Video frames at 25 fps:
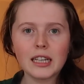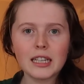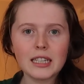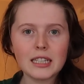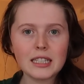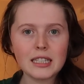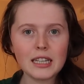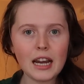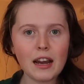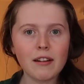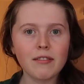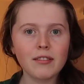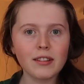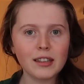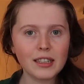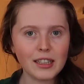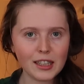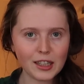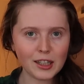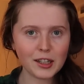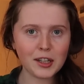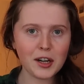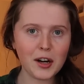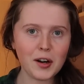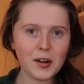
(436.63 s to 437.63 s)
it's definitely,
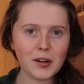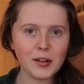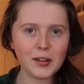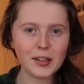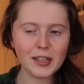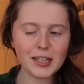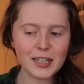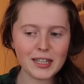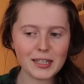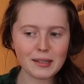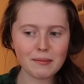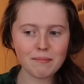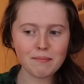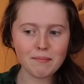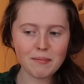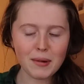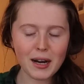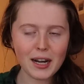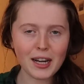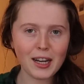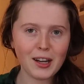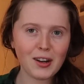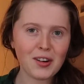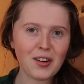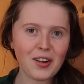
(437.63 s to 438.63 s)
the goal is
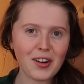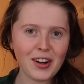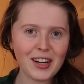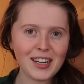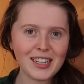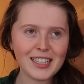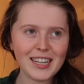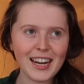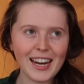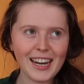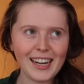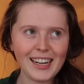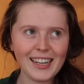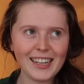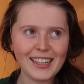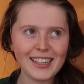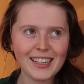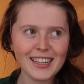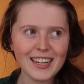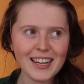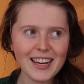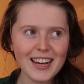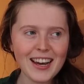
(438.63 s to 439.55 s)
money orientated.